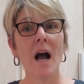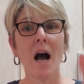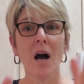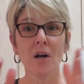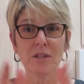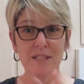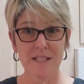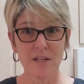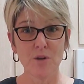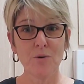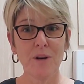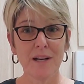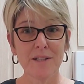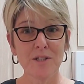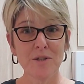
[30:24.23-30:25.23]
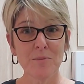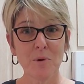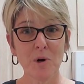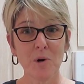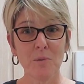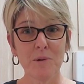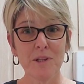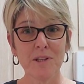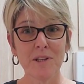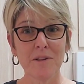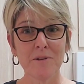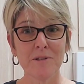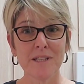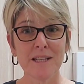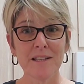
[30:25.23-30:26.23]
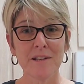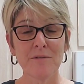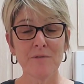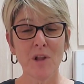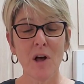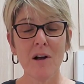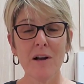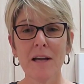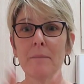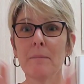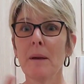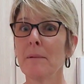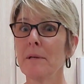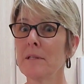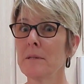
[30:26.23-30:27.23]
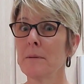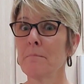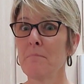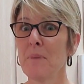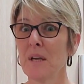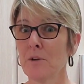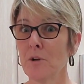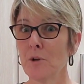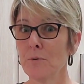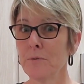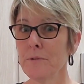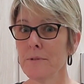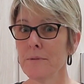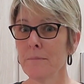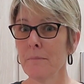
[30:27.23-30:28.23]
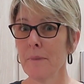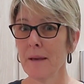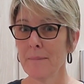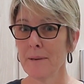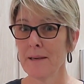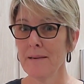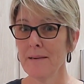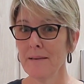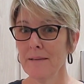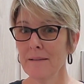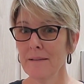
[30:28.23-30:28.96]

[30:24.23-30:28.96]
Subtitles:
I'll see you guys tomorrow with another daily vlog and maybe some big news, maybe.